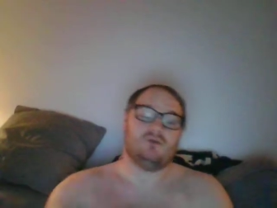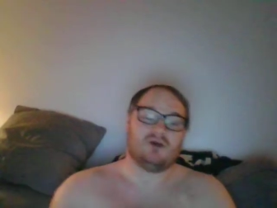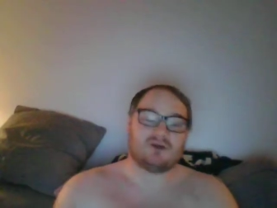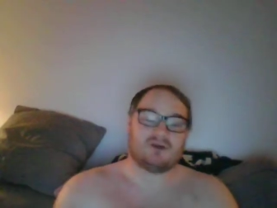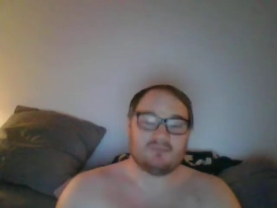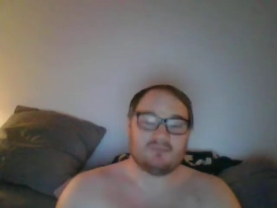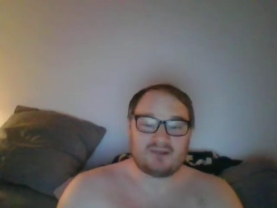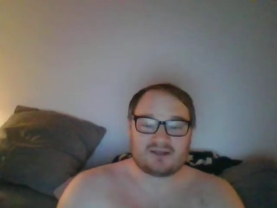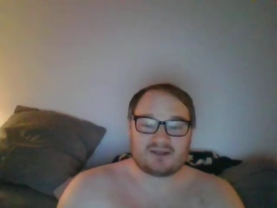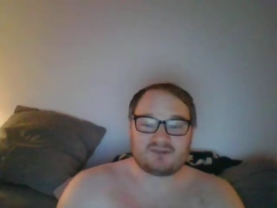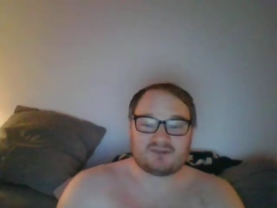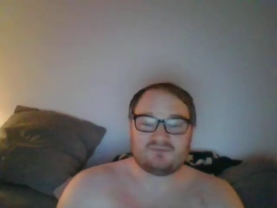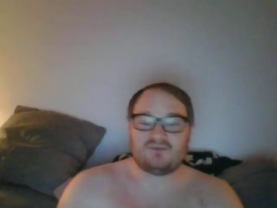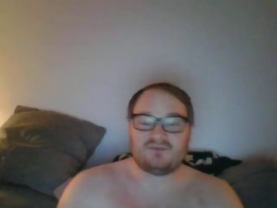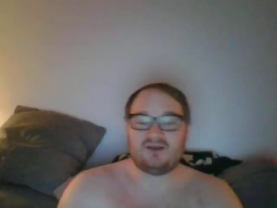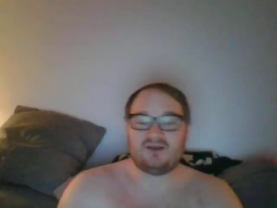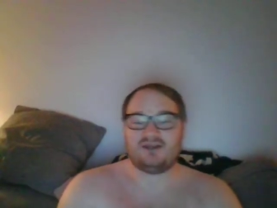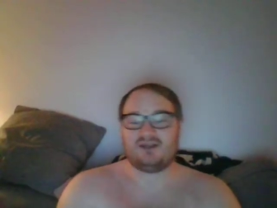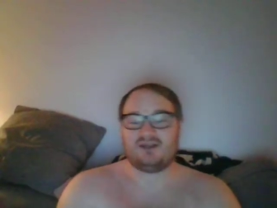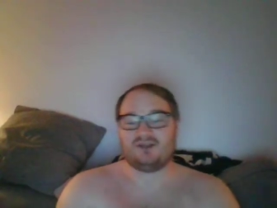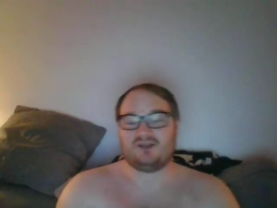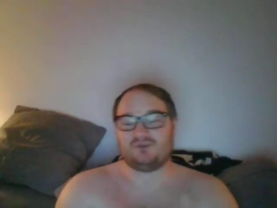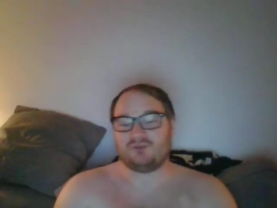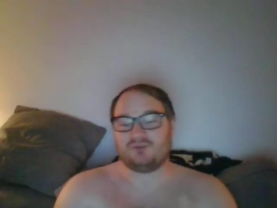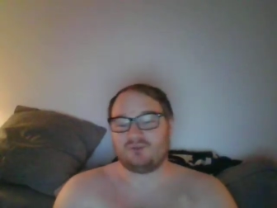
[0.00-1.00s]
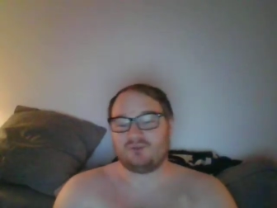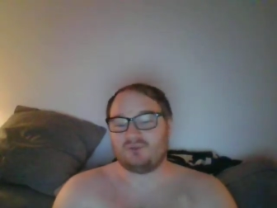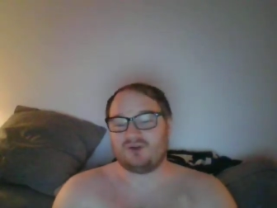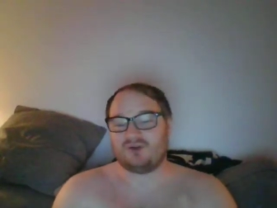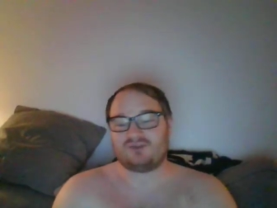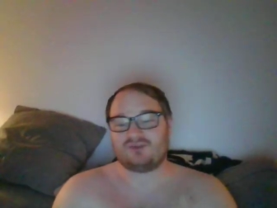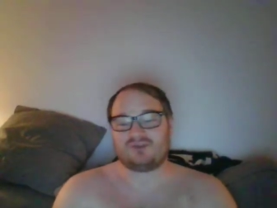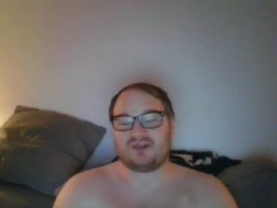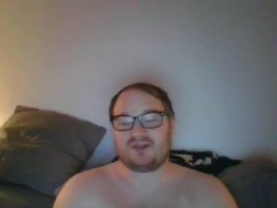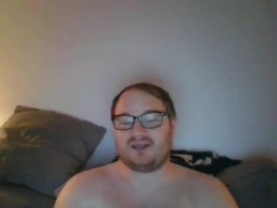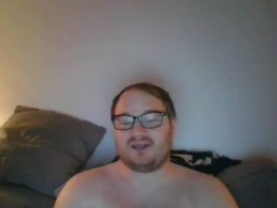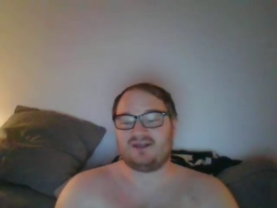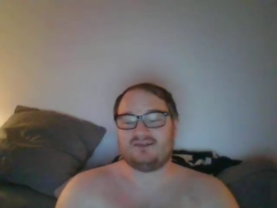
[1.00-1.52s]
Welcome back to Fight Night as we
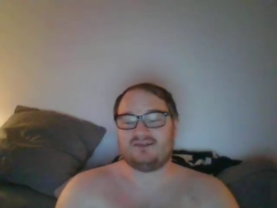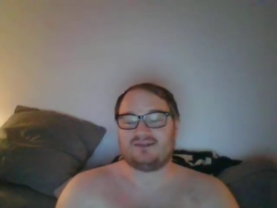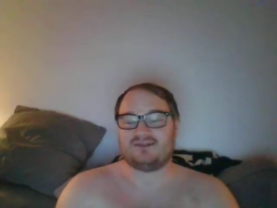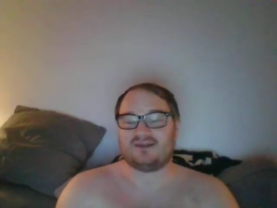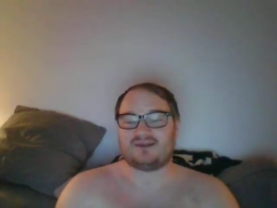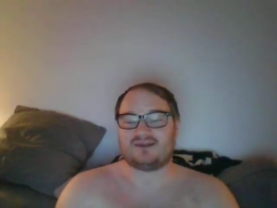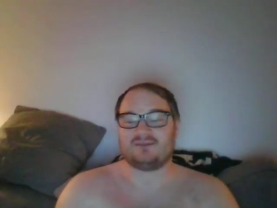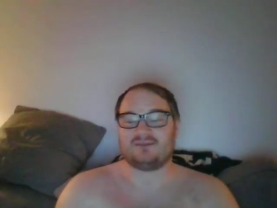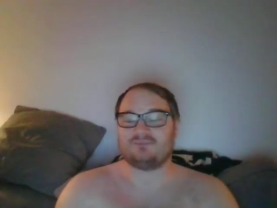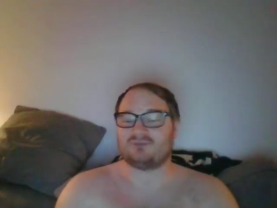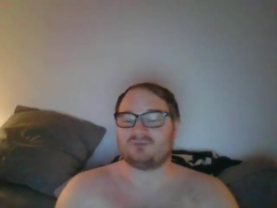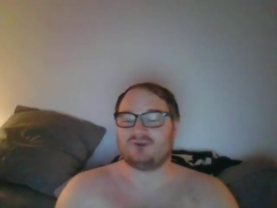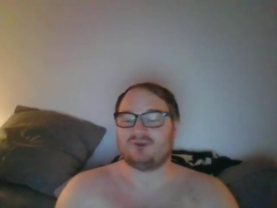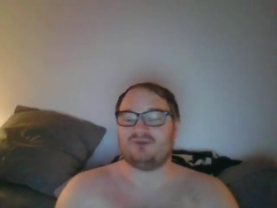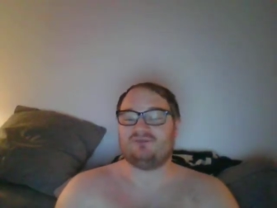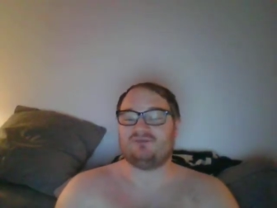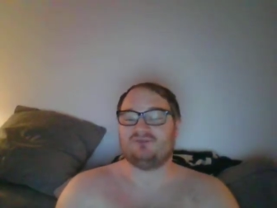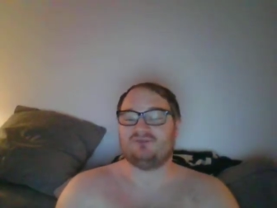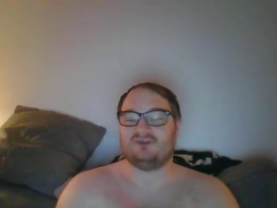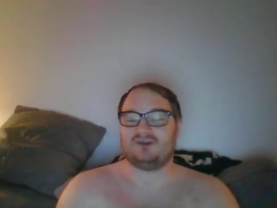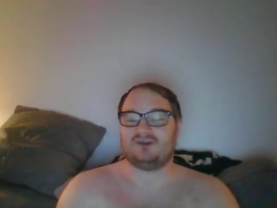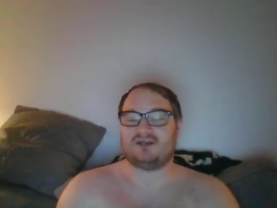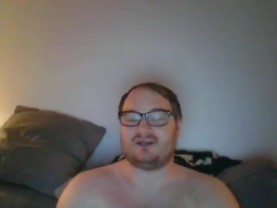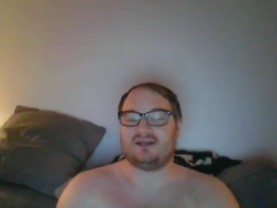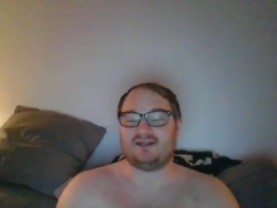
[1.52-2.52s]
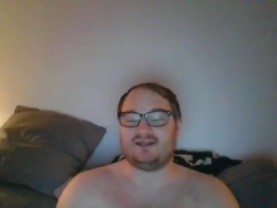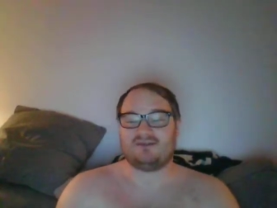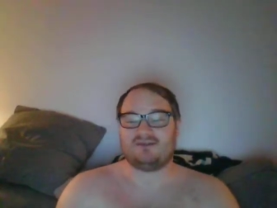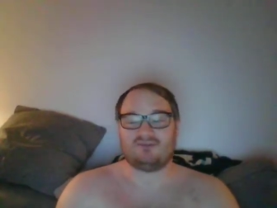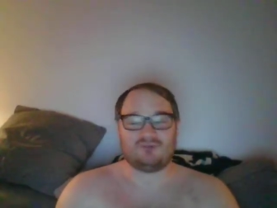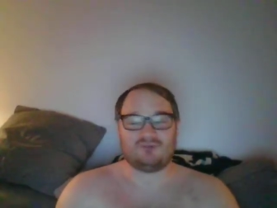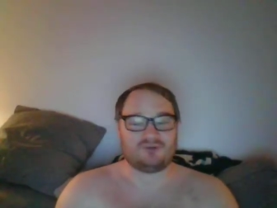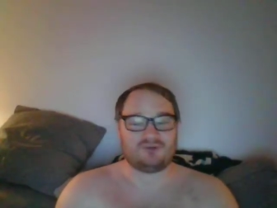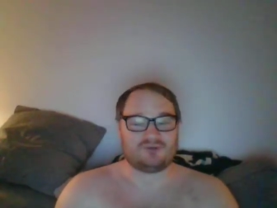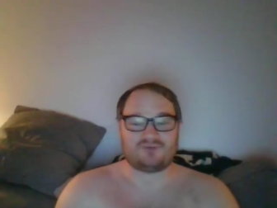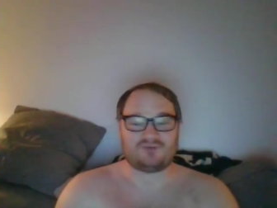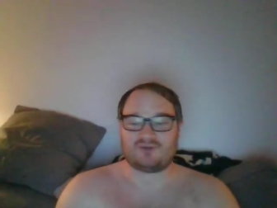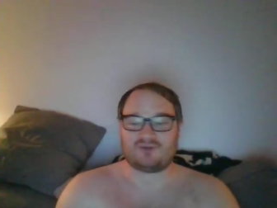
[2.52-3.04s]
once again take a brief look at
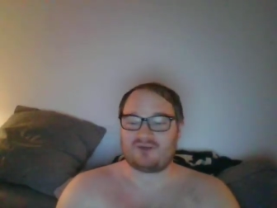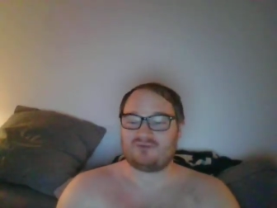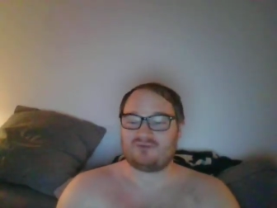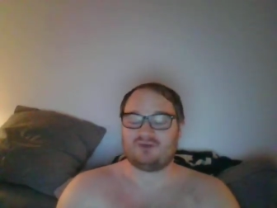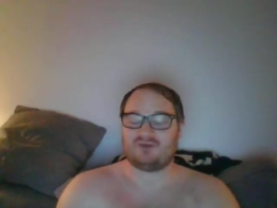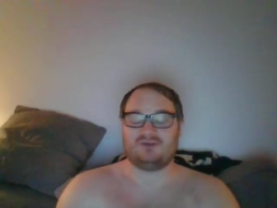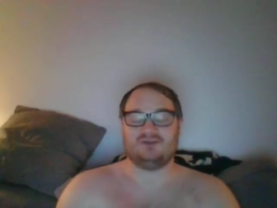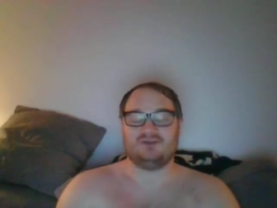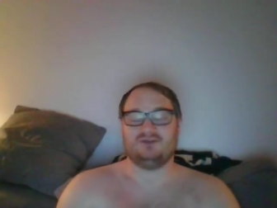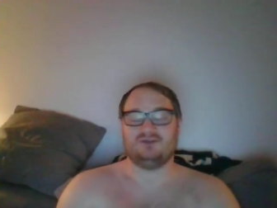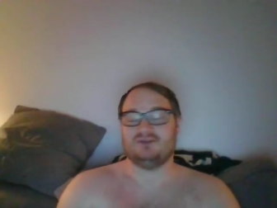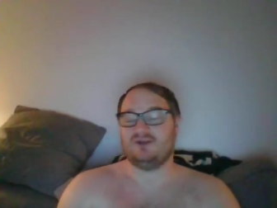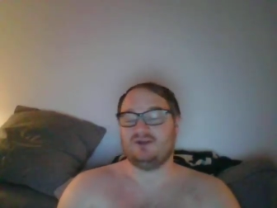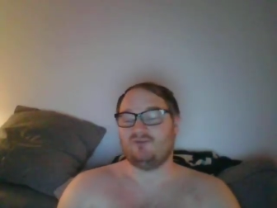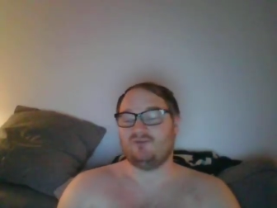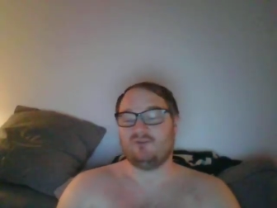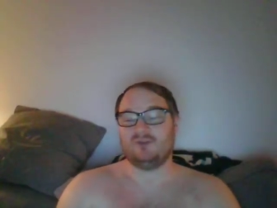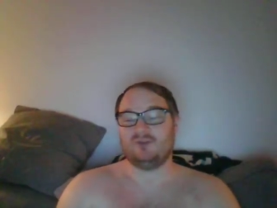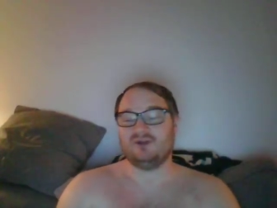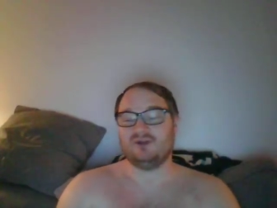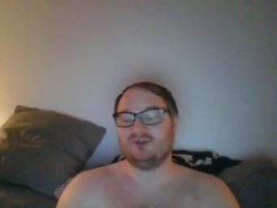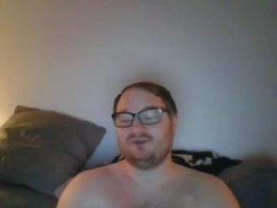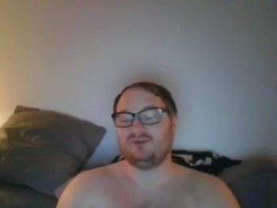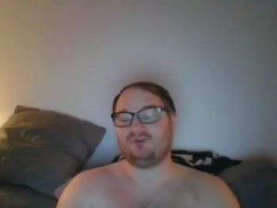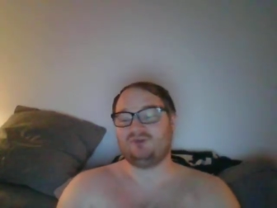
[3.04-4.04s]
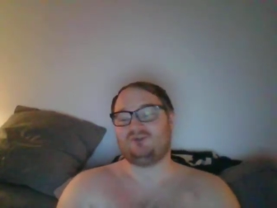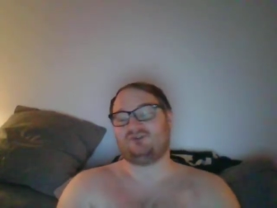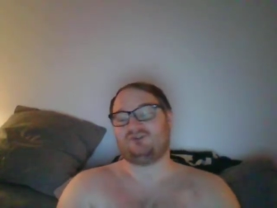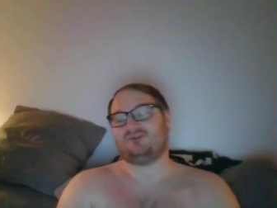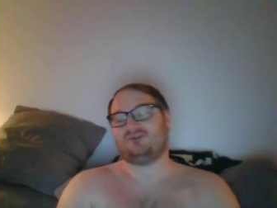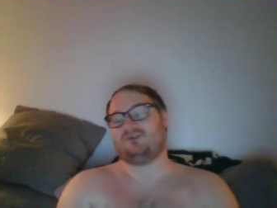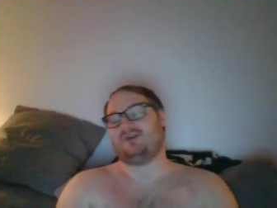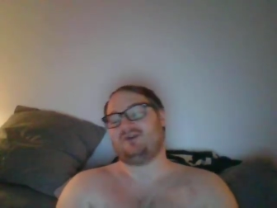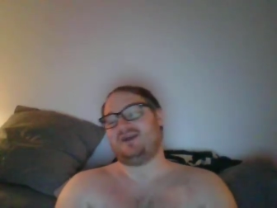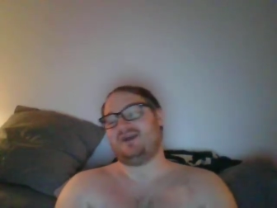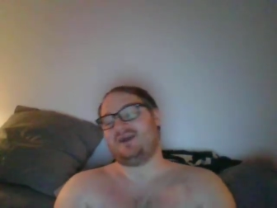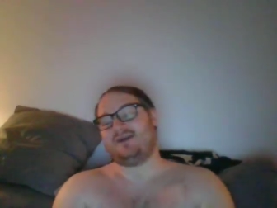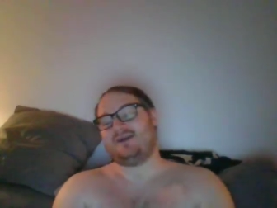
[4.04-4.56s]
everyone's favorite lovable
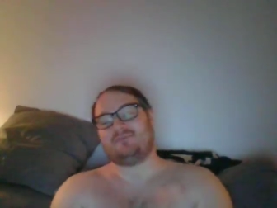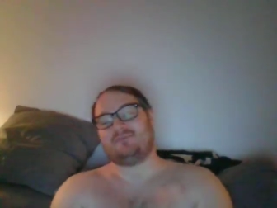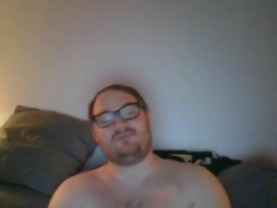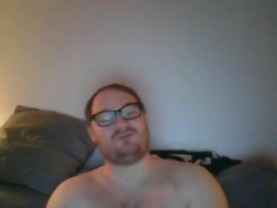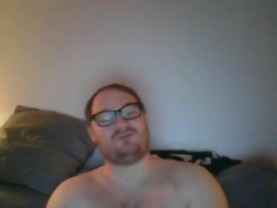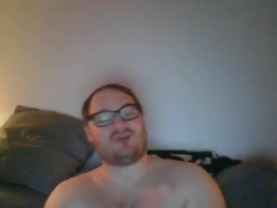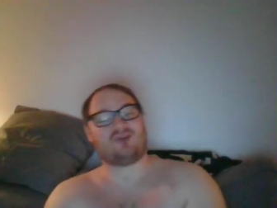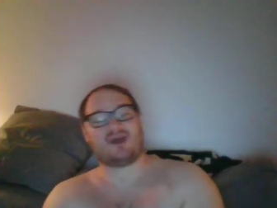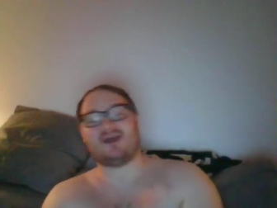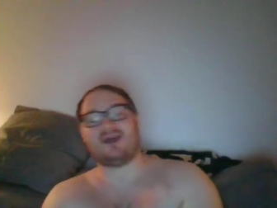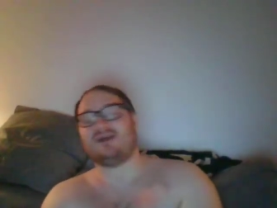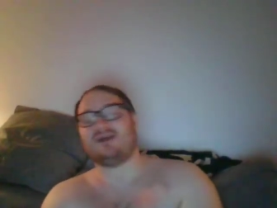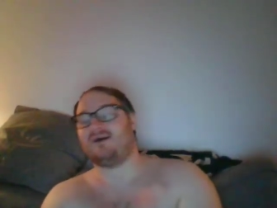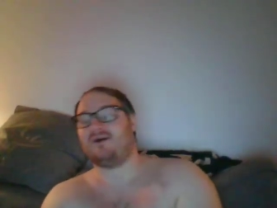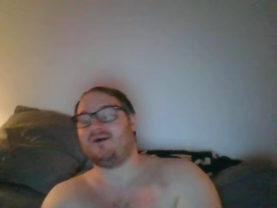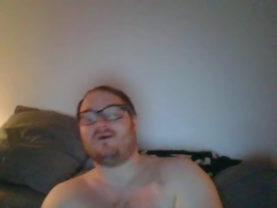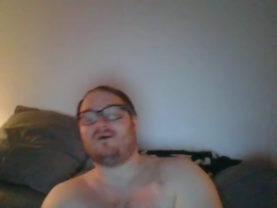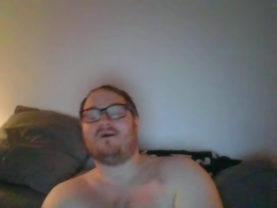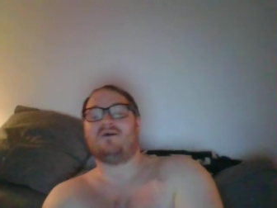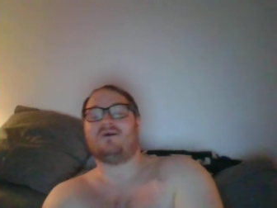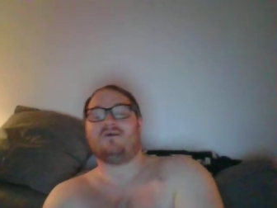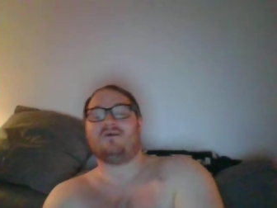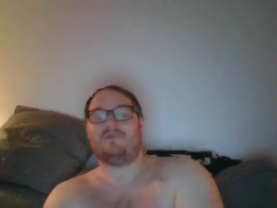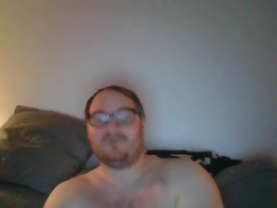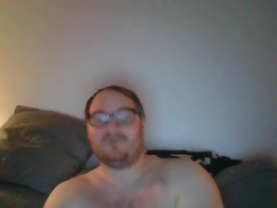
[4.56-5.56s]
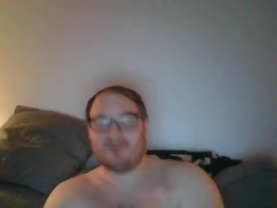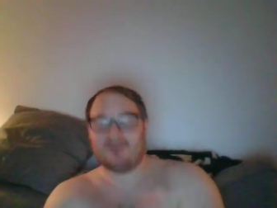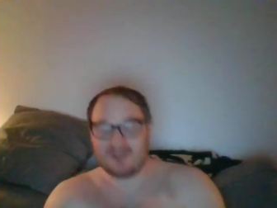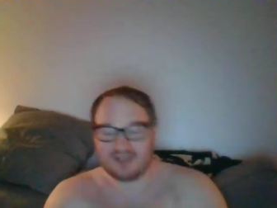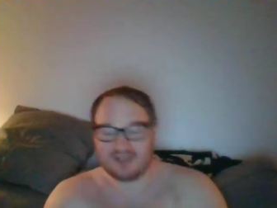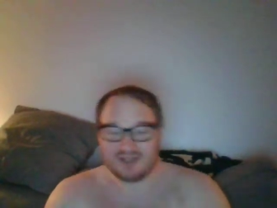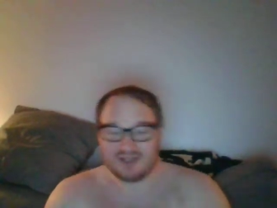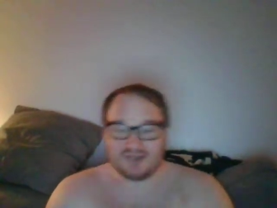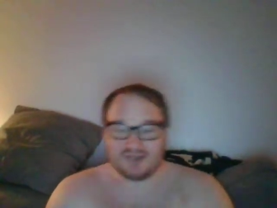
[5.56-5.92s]
loser, MJ Hall.